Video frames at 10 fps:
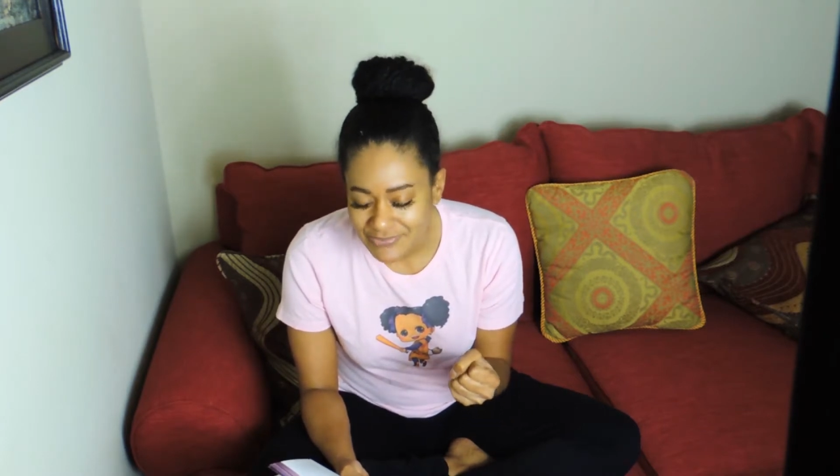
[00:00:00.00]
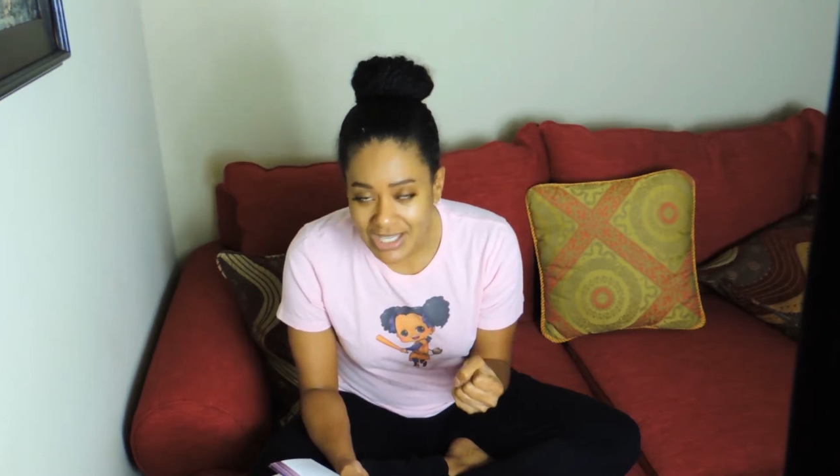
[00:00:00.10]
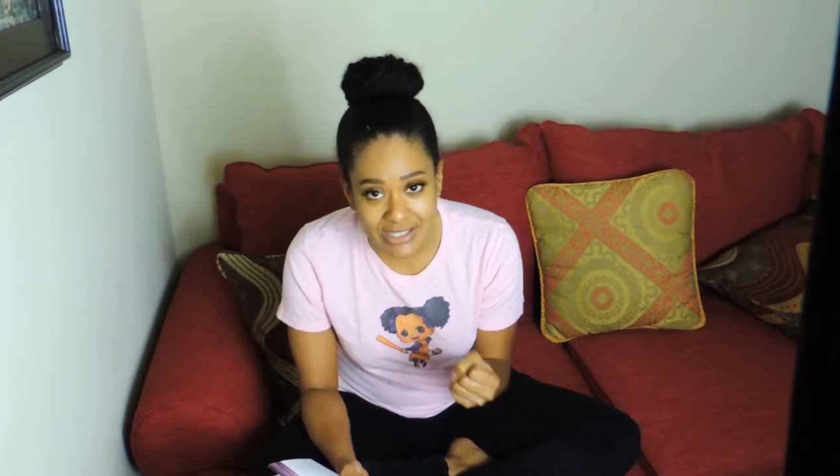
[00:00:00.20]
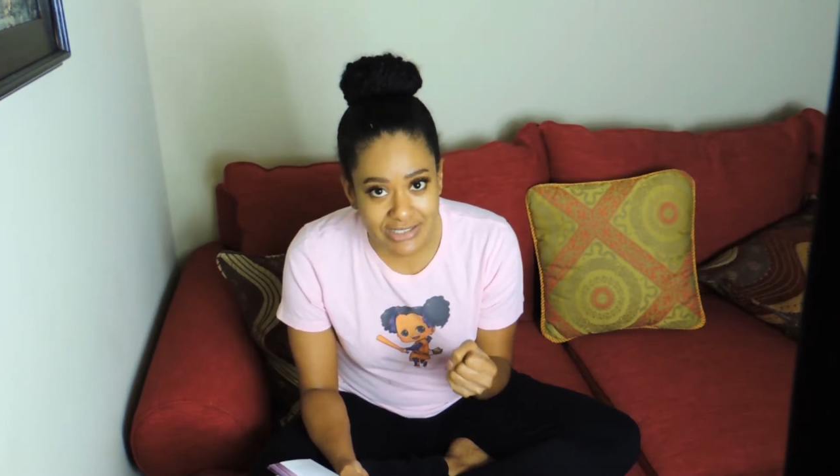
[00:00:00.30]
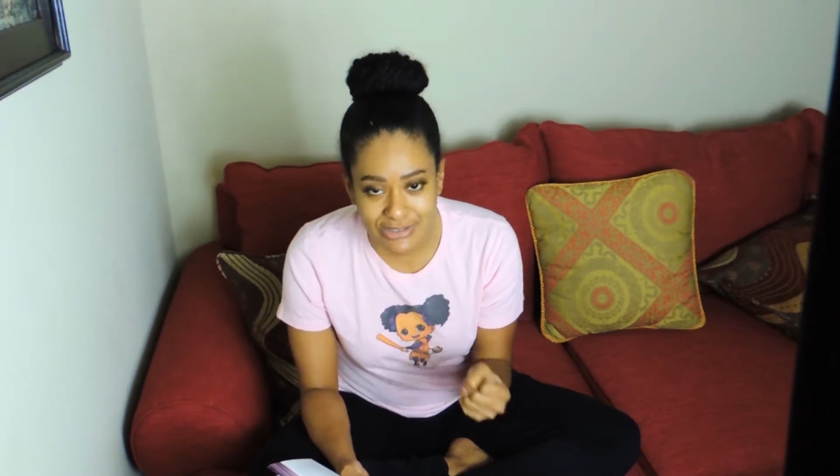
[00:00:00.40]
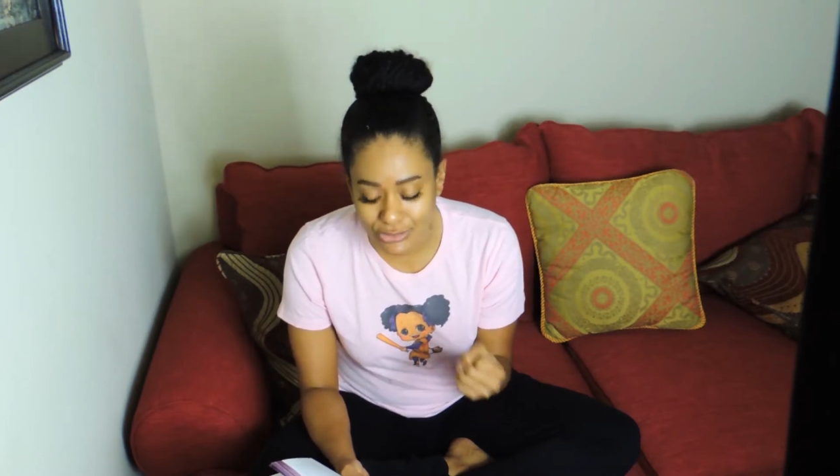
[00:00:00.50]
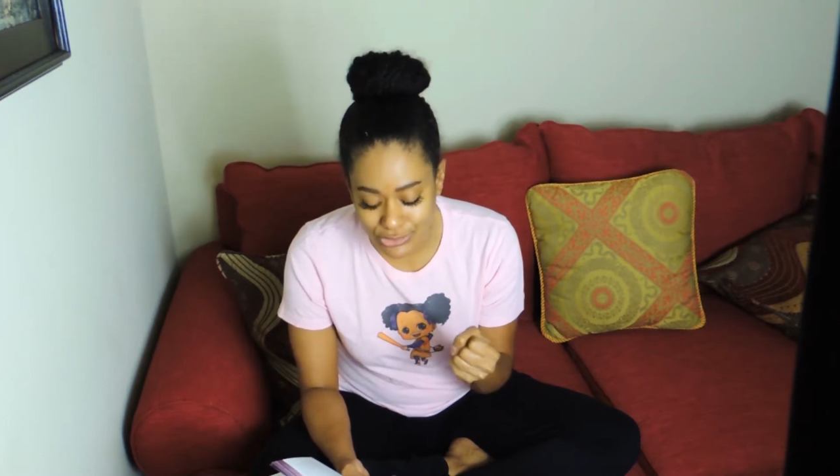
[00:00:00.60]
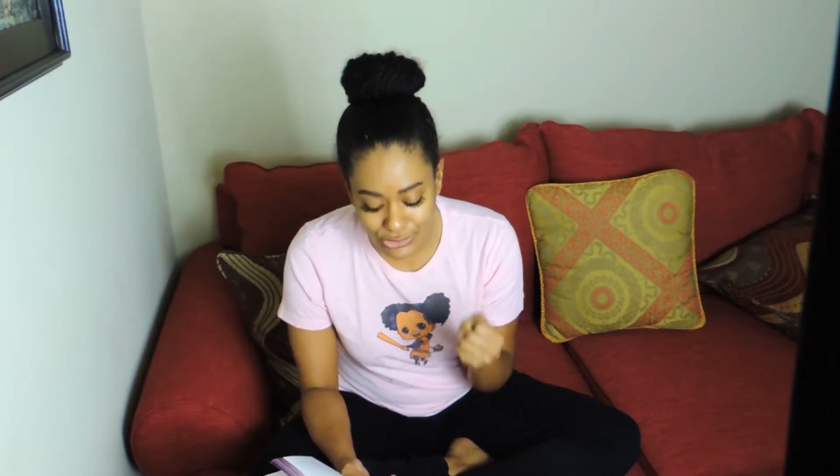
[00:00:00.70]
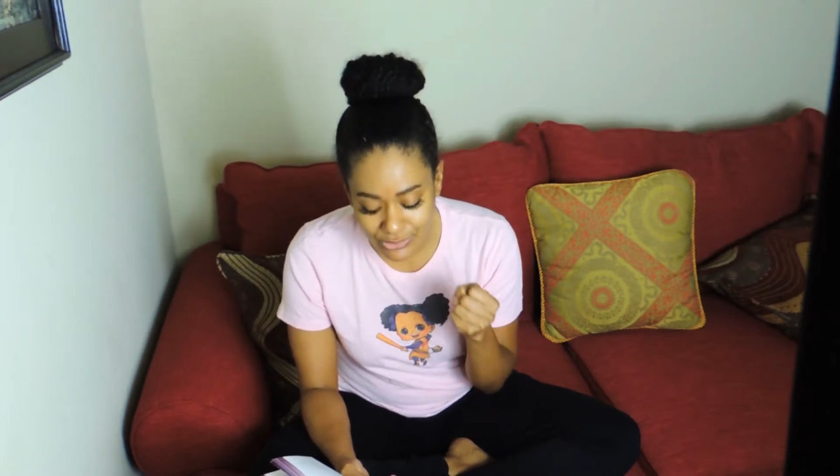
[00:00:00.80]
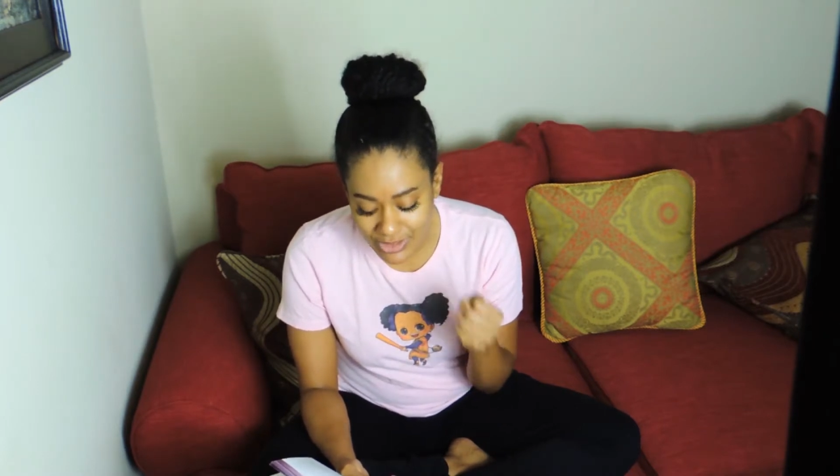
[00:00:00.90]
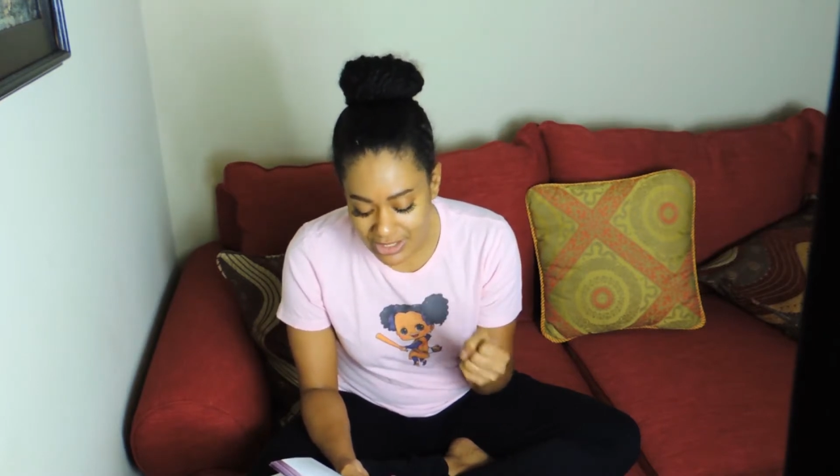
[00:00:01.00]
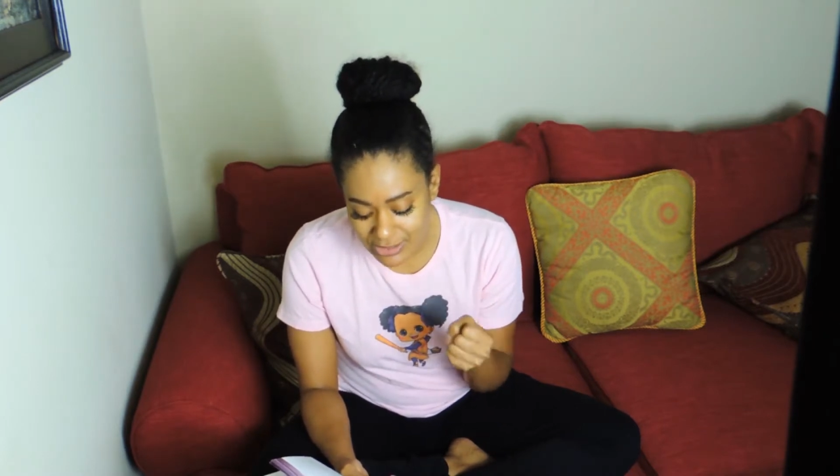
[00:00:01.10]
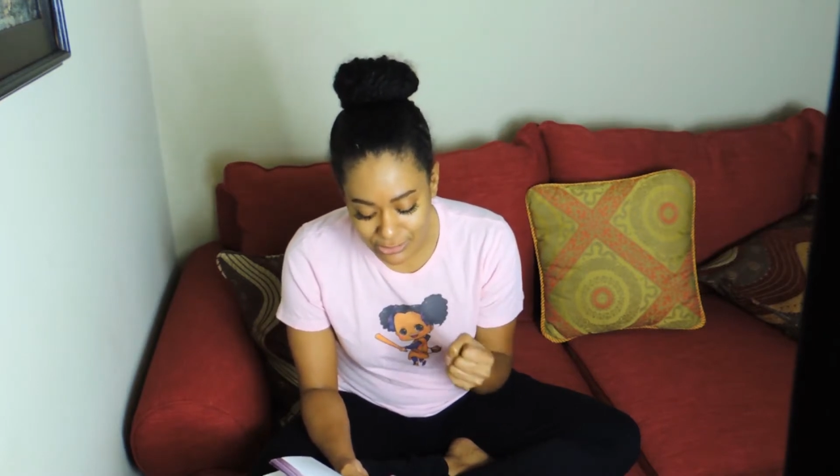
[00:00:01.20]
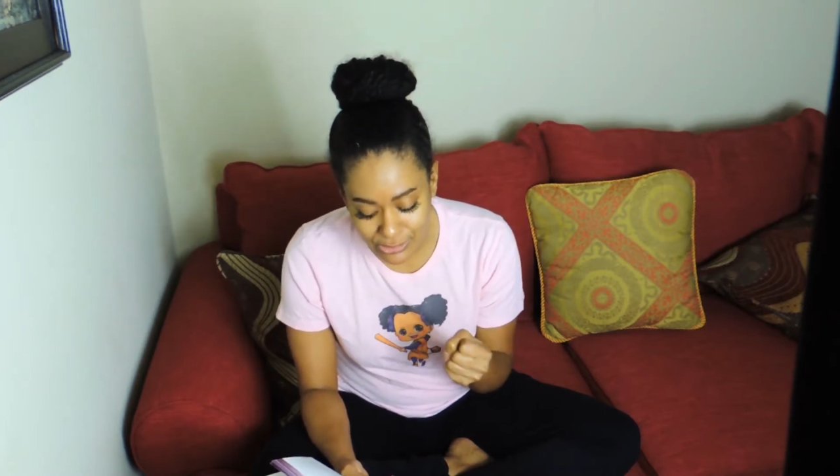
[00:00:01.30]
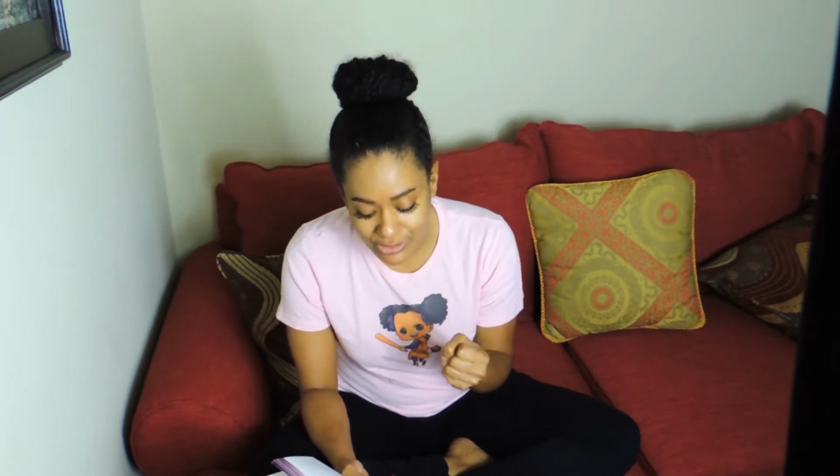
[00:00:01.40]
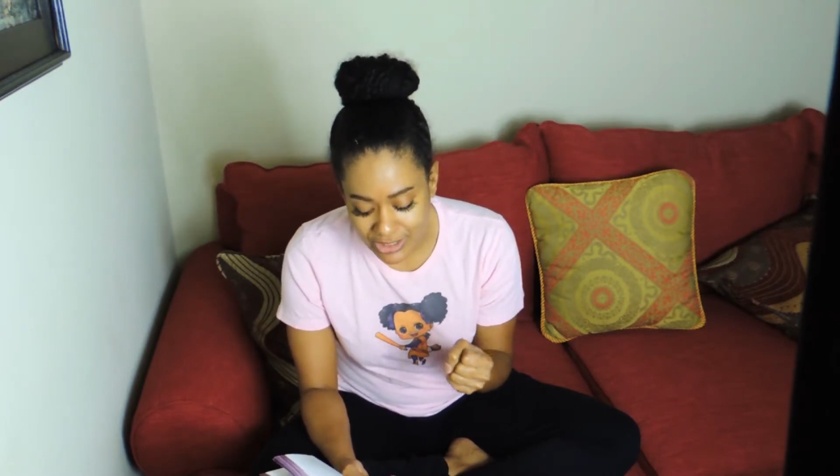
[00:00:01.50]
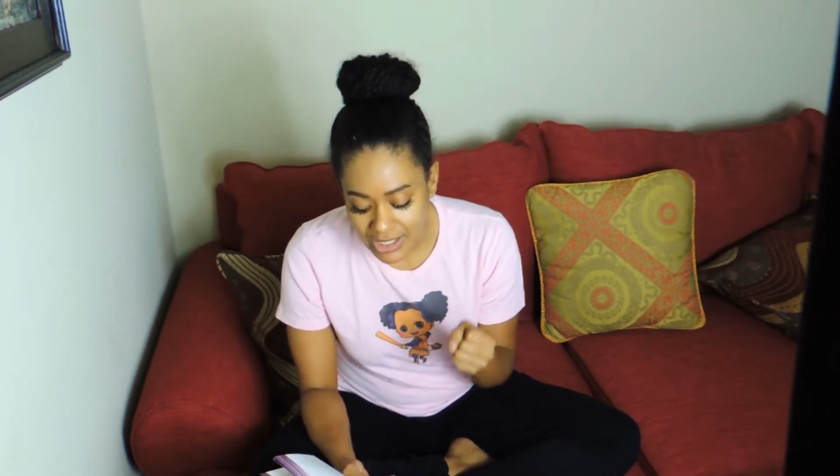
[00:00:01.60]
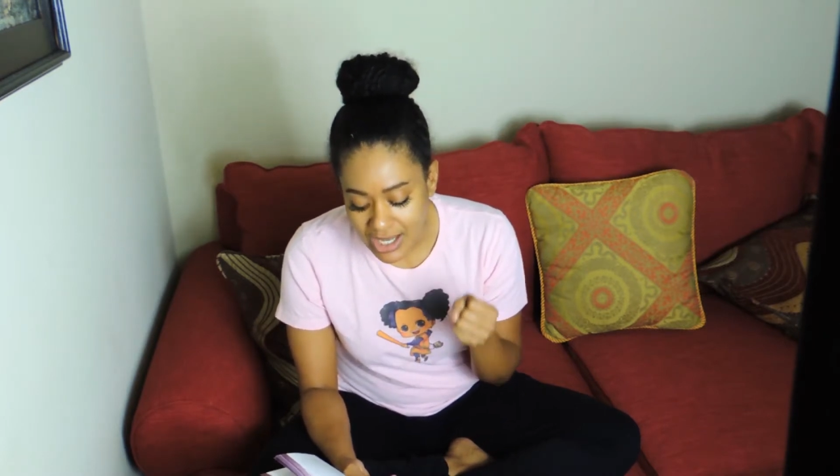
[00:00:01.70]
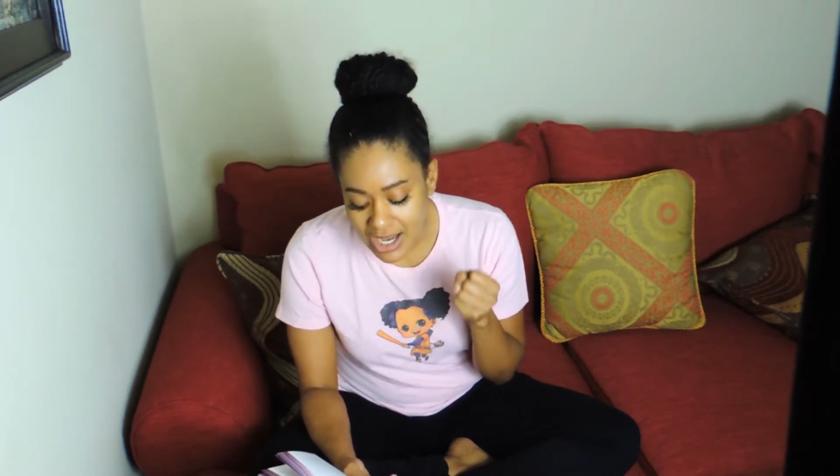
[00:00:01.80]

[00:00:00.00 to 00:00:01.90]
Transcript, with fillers: That is so true. Thank you, Lord.